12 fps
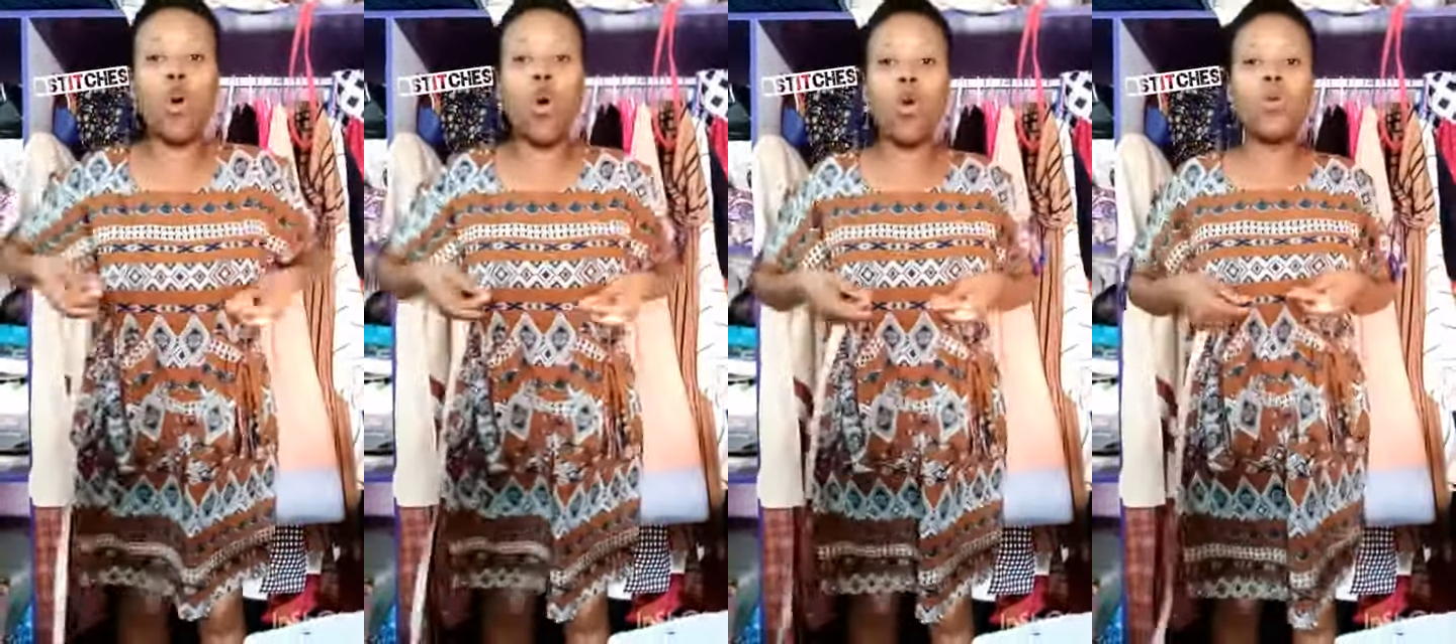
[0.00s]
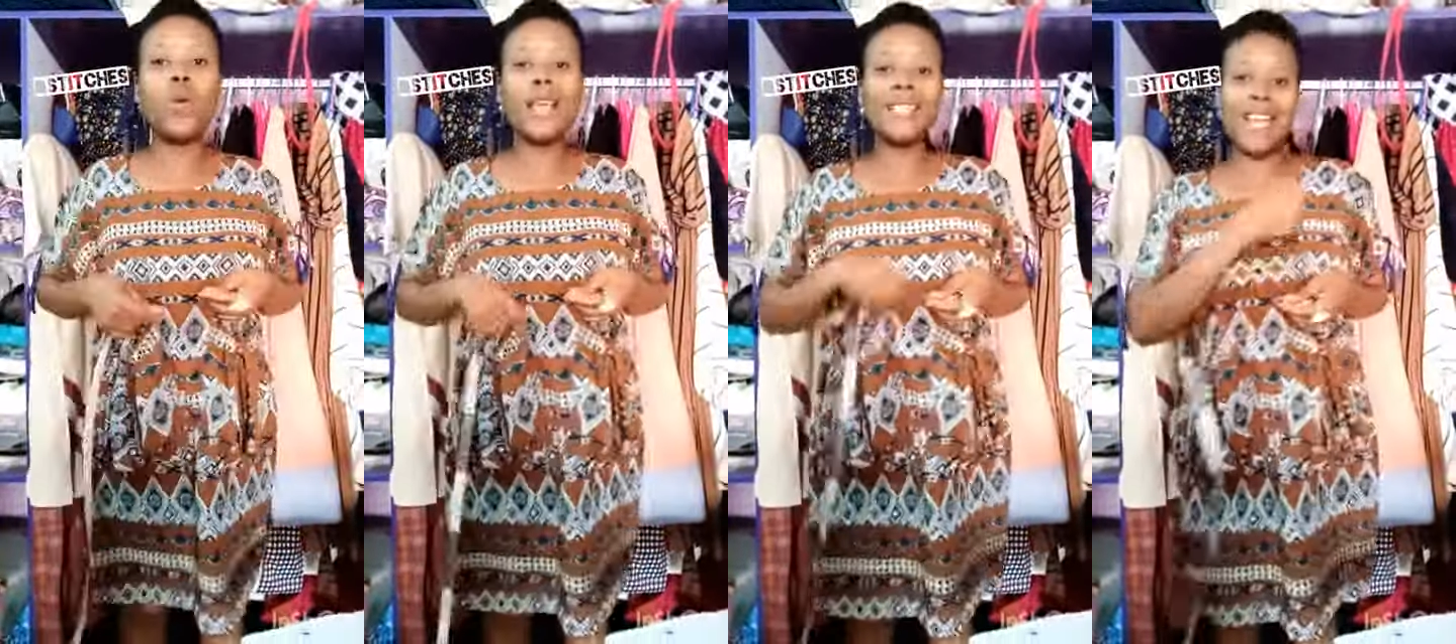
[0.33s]

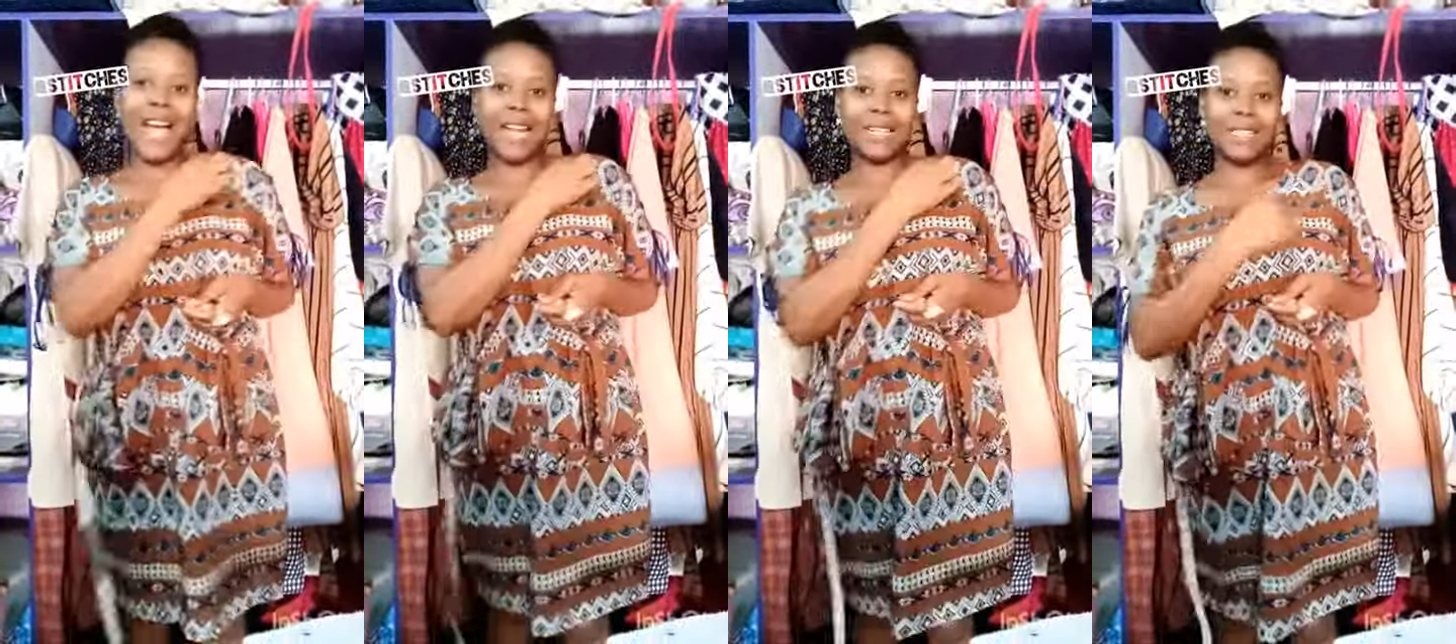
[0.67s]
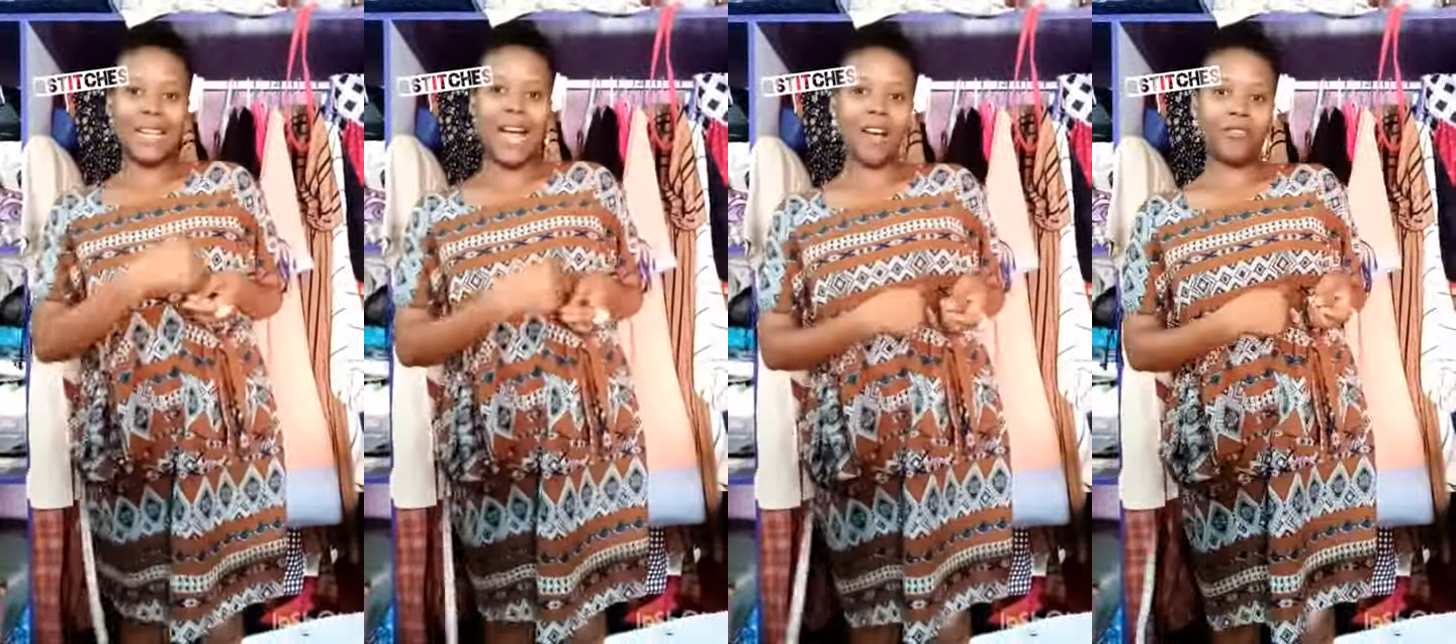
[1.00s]
always at
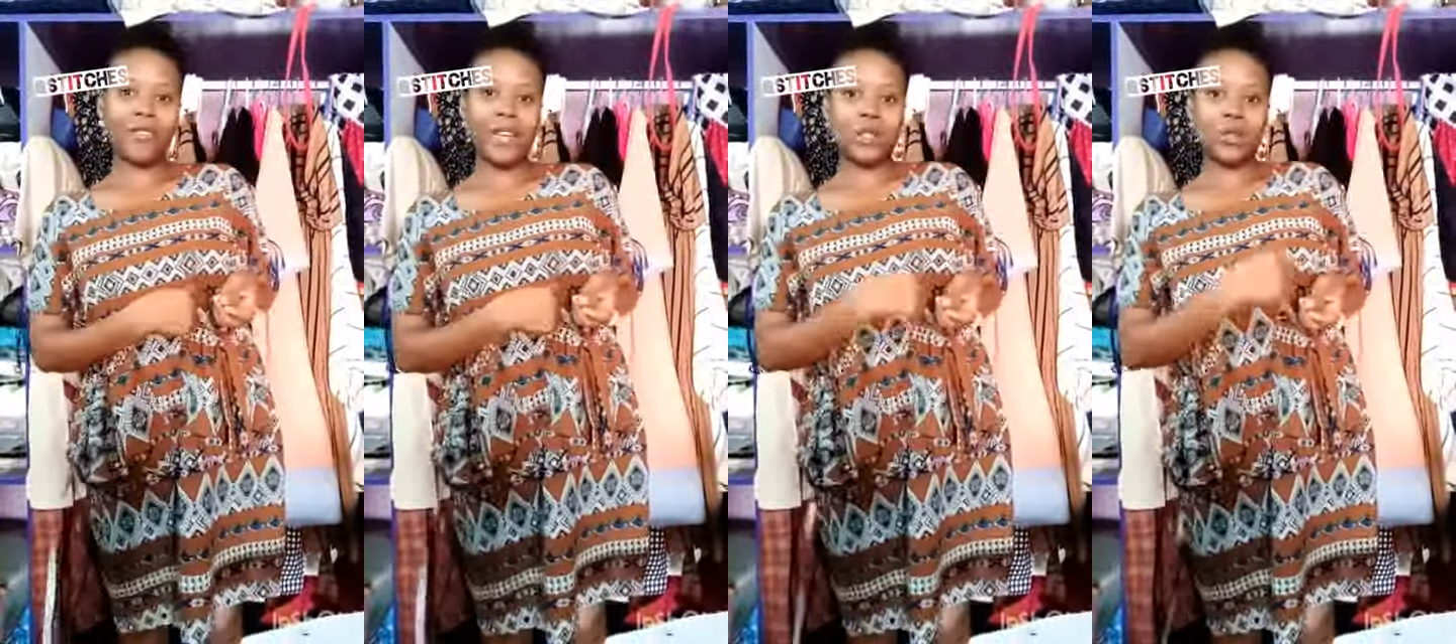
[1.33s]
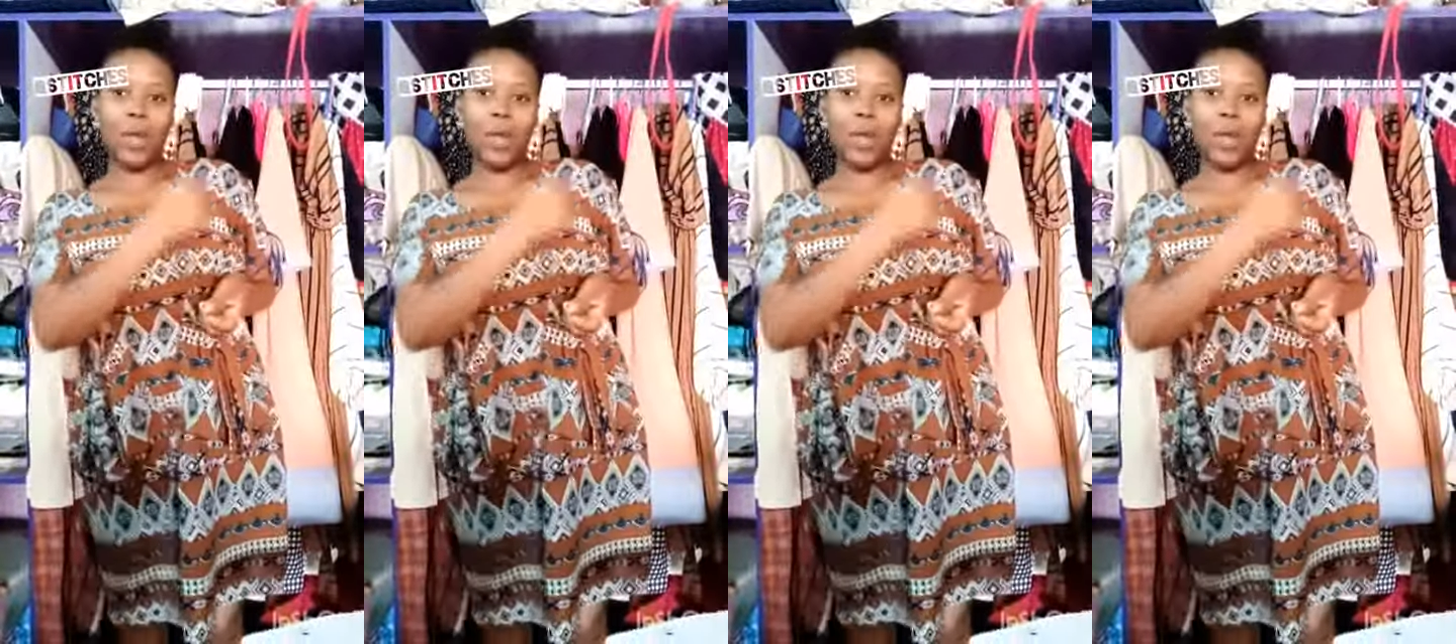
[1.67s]
the half length,